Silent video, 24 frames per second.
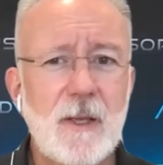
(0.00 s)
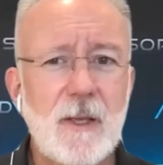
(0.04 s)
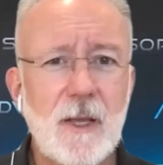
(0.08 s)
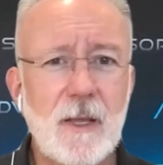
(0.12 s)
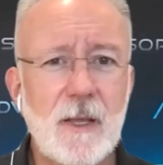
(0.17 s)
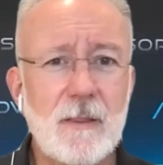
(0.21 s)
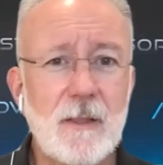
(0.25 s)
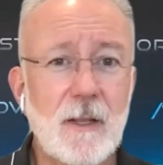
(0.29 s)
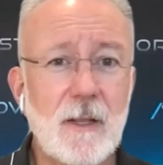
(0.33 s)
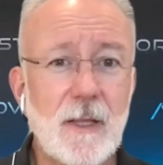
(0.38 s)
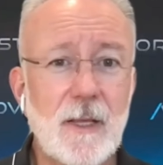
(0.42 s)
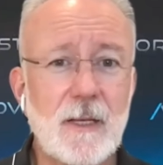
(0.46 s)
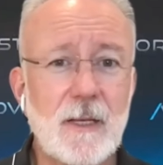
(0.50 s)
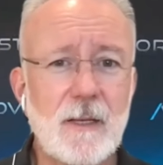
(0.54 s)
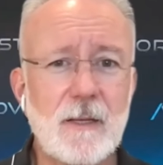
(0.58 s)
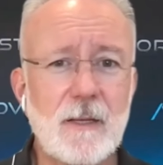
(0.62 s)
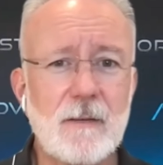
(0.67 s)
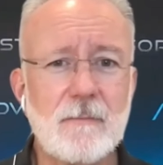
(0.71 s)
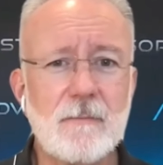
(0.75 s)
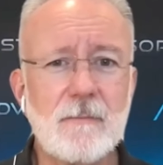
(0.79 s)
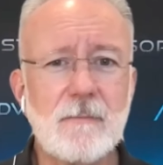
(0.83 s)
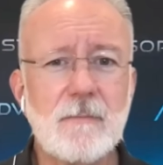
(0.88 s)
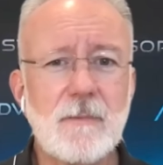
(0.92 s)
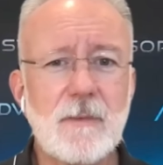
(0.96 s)
in the
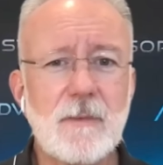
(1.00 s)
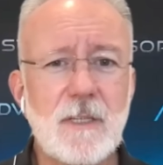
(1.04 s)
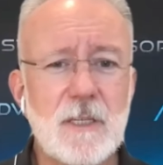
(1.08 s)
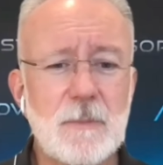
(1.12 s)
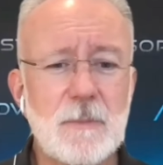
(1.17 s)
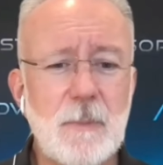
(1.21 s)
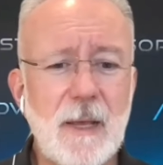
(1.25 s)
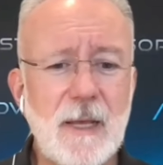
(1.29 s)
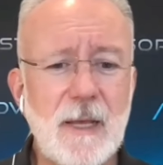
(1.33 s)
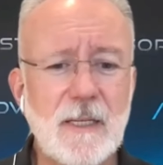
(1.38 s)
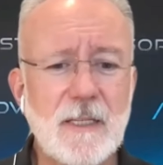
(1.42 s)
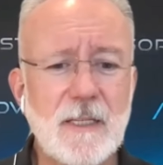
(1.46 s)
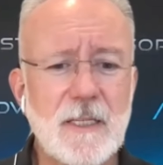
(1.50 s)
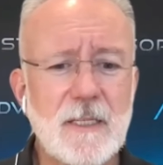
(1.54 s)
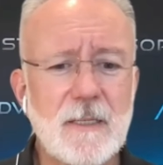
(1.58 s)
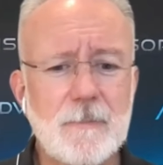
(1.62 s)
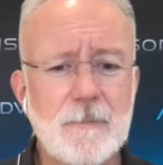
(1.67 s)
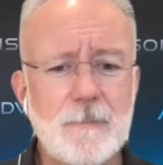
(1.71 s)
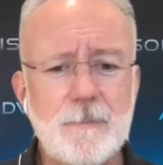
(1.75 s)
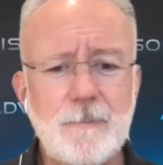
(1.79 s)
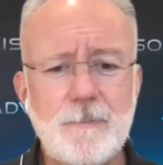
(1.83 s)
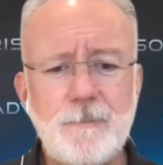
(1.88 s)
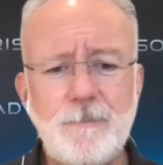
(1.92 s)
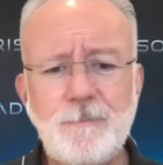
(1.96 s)
LinkedIn
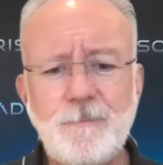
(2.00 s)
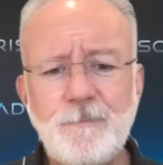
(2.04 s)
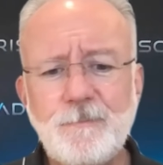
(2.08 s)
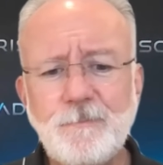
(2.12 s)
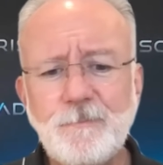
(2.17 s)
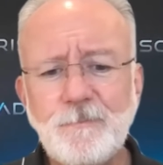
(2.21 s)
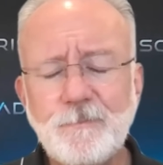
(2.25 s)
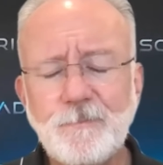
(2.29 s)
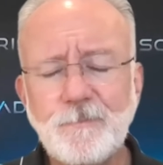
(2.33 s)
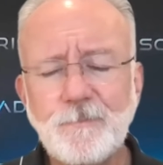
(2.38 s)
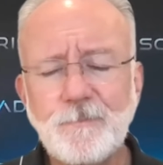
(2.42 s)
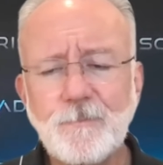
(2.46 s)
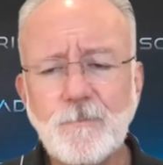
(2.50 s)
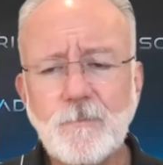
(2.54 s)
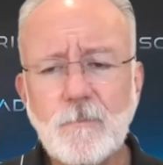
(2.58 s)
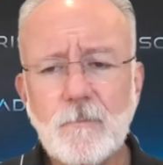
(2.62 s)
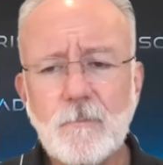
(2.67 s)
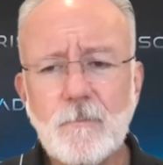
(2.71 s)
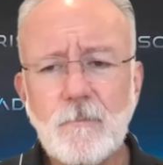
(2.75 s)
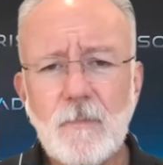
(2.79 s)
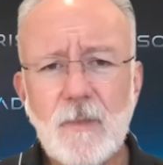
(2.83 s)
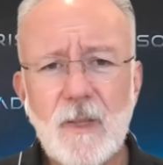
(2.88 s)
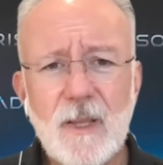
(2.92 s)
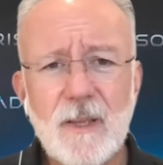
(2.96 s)
space.
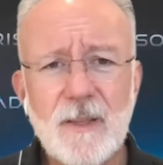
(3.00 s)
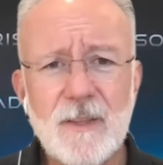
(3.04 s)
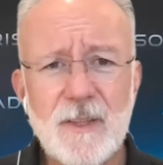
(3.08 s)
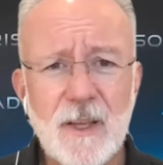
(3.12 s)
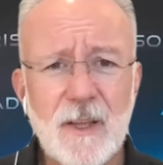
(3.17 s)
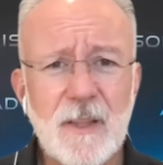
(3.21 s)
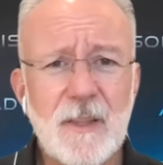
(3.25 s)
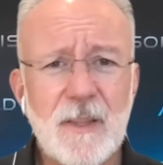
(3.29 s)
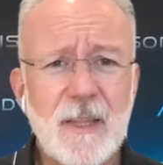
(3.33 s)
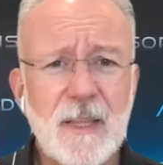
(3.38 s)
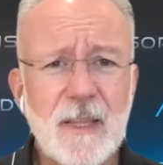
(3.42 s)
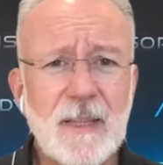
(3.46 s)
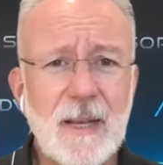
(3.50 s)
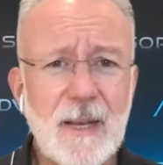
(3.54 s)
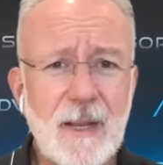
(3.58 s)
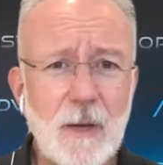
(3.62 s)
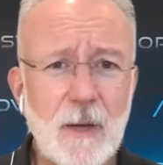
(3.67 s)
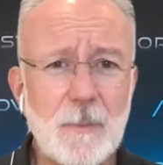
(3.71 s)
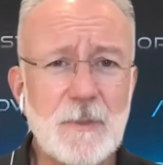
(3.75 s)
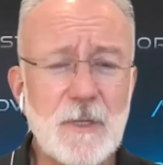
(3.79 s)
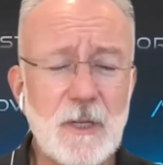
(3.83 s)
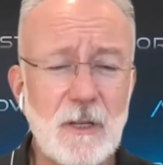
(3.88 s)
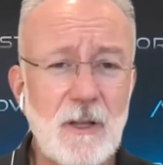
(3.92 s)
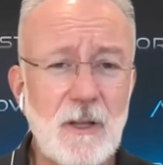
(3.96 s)
The other thing that
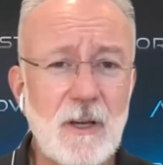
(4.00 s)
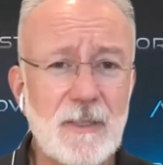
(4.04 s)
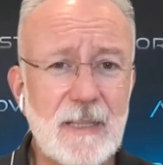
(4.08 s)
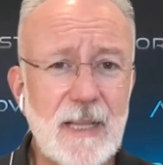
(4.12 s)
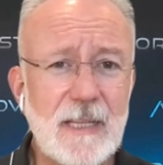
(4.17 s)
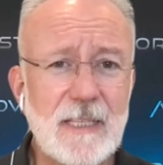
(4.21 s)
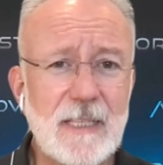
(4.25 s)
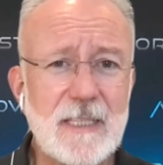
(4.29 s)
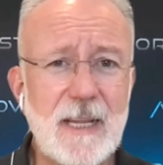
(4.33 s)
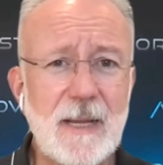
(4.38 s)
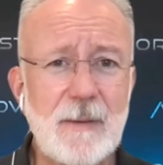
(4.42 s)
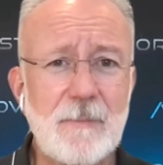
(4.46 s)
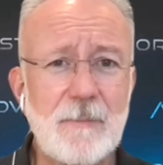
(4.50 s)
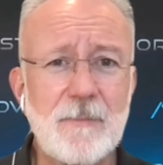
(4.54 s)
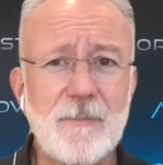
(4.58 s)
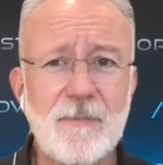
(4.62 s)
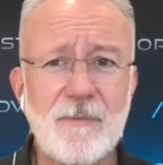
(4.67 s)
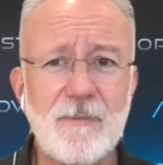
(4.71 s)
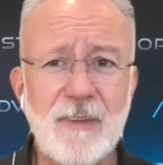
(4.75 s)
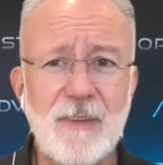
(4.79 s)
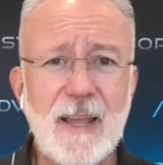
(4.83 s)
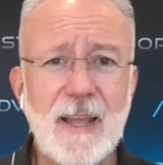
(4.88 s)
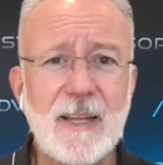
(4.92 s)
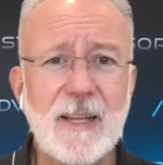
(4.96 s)
helps along that same
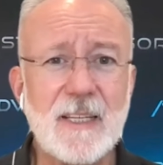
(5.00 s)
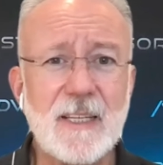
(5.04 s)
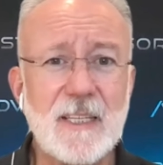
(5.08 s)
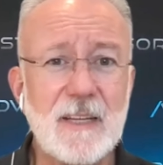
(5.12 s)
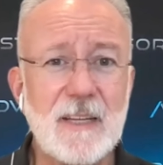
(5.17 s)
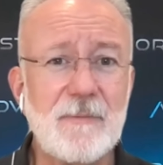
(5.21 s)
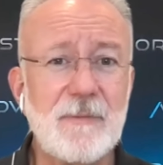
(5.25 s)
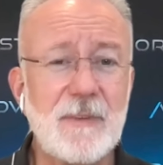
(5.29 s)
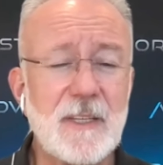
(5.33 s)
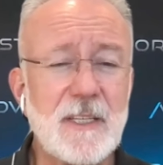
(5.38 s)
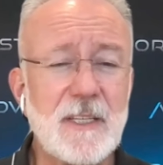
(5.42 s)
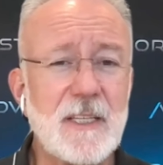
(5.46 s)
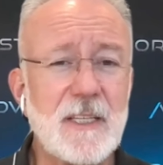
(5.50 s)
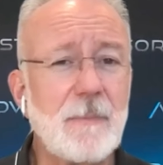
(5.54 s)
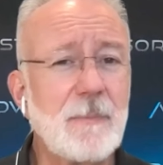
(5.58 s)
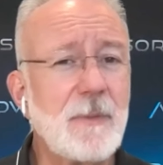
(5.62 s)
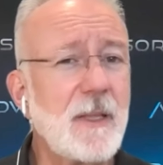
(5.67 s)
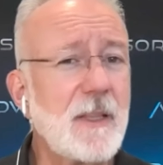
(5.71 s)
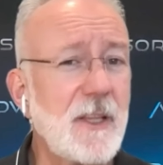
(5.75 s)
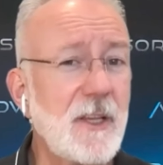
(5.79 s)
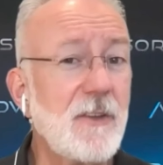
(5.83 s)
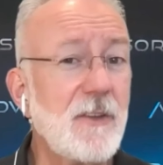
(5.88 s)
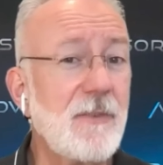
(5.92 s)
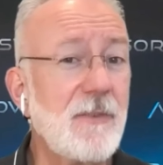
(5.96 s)
vein is if it's
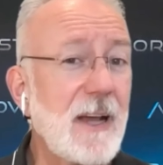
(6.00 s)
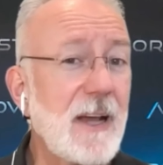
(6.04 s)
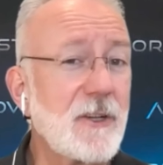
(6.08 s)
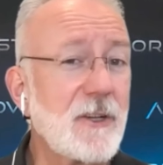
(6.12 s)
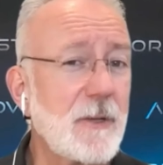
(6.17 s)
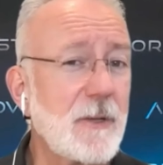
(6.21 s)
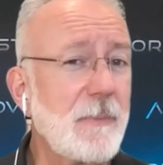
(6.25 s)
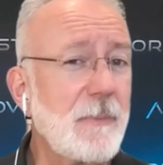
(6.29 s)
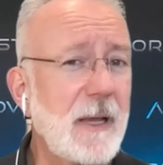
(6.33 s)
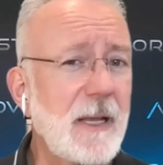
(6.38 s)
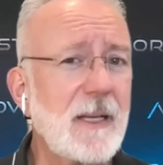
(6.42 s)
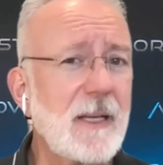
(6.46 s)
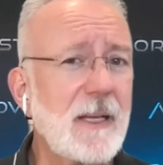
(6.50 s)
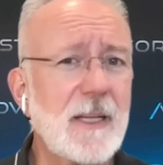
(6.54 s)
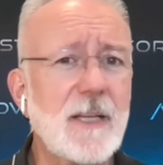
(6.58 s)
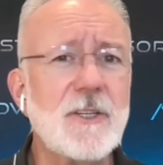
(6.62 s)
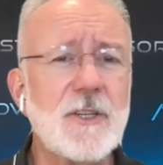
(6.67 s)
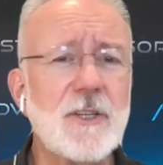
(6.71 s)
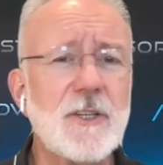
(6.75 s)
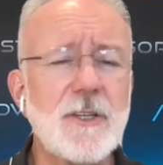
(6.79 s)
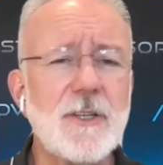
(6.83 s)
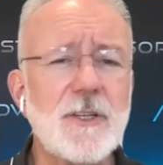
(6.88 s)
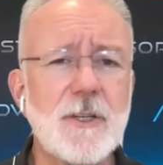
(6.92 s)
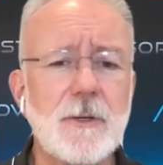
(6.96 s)
something that you've actually paid
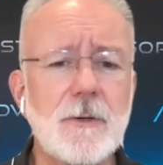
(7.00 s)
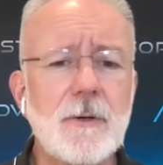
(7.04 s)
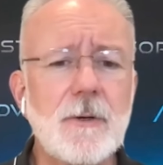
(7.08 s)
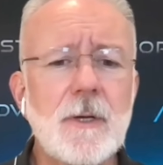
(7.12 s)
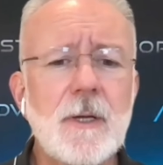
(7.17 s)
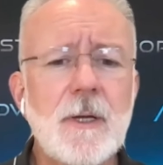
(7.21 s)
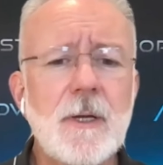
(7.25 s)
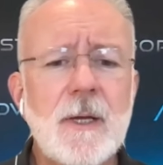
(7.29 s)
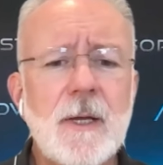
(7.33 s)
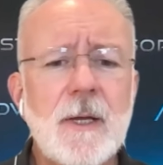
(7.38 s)
attention to,